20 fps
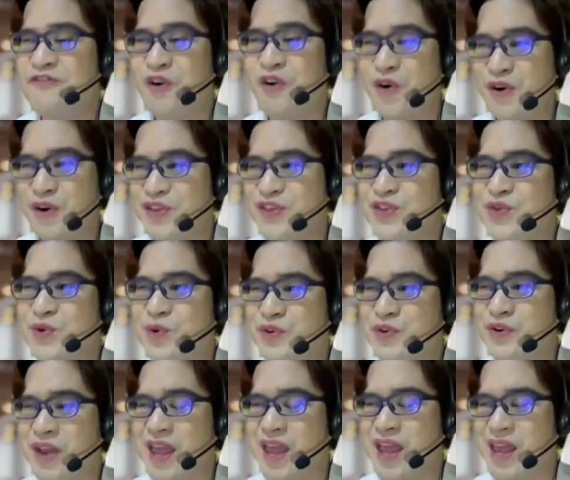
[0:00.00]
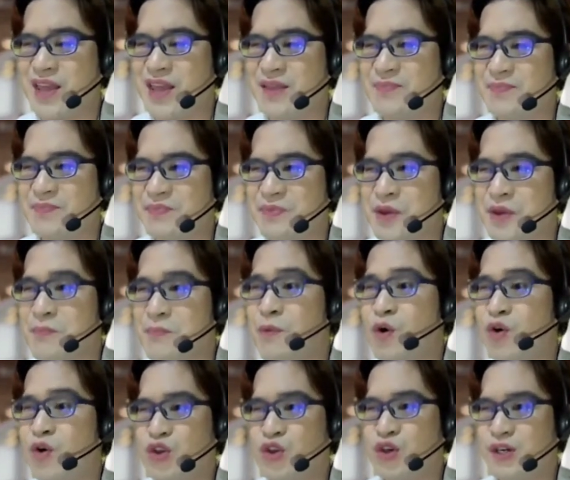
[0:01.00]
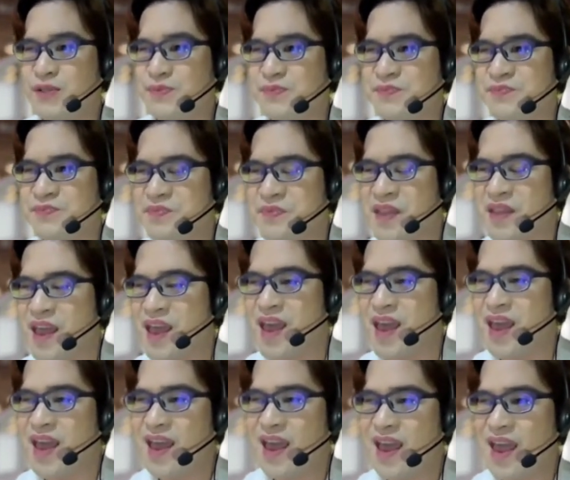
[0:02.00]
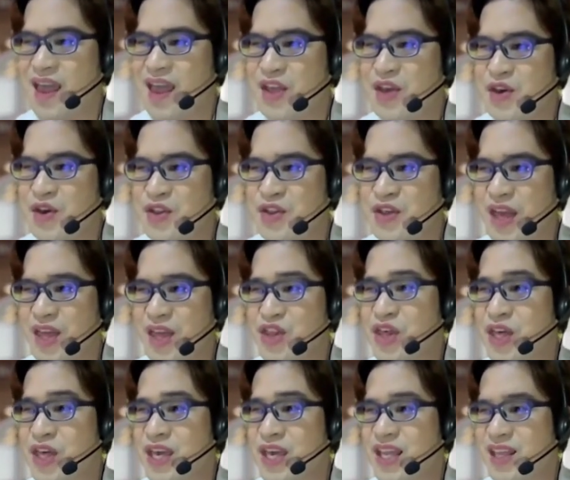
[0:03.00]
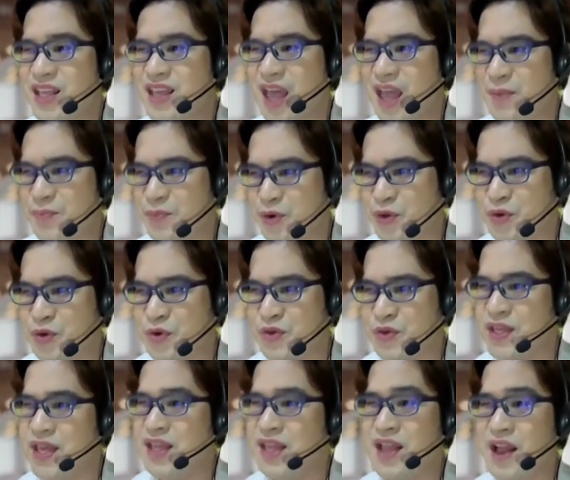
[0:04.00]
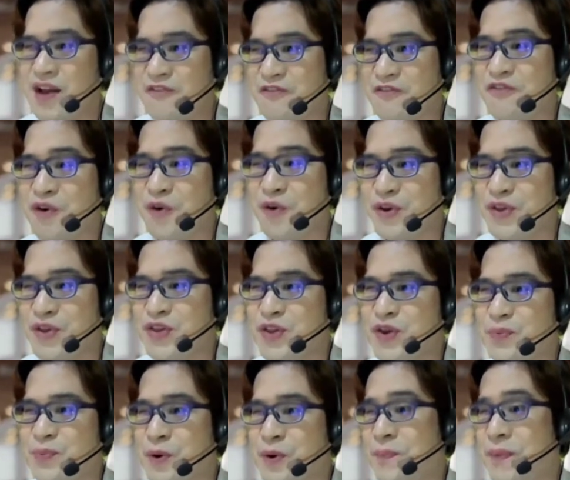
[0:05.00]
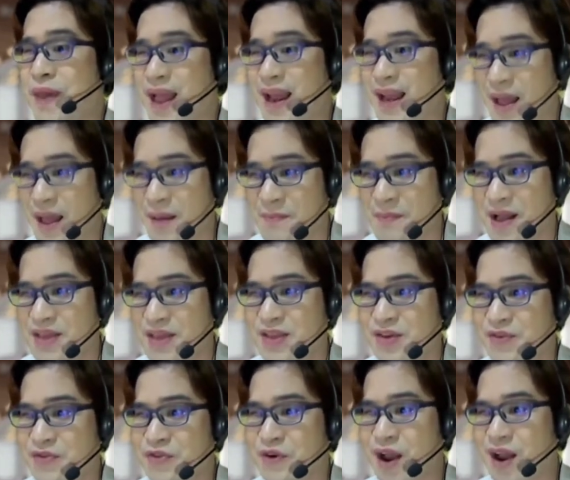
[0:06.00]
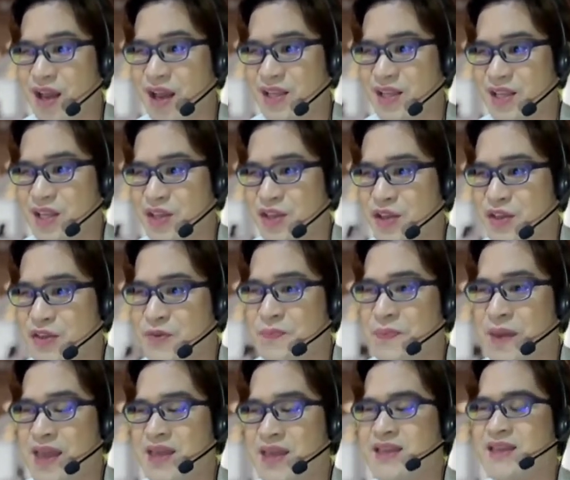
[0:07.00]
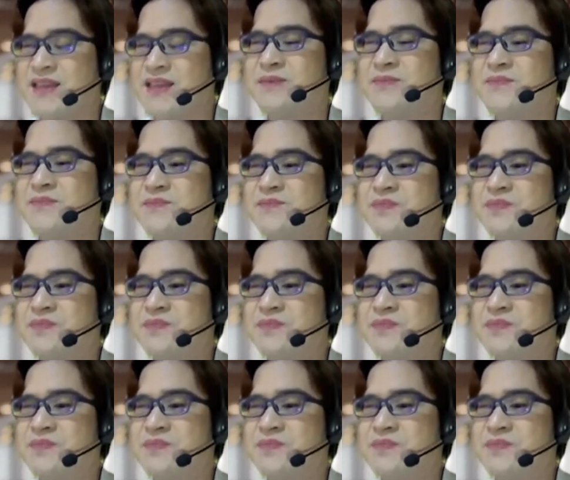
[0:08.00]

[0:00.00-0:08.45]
force to create motion. A huge engine can produce enough force to propel a massive rocket into space.